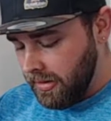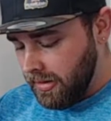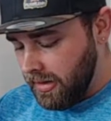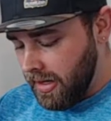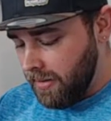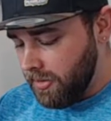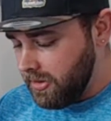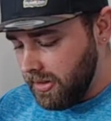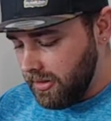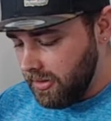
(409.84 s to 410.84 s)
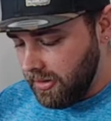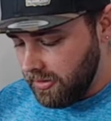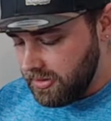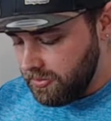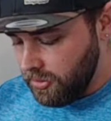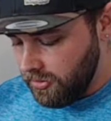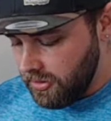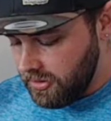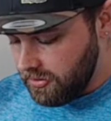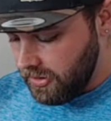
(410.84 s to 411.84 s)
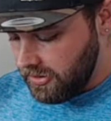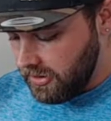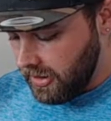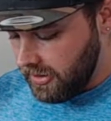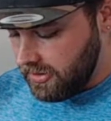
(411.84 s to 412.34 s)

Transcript: You know, it's smooth. It just makes it nice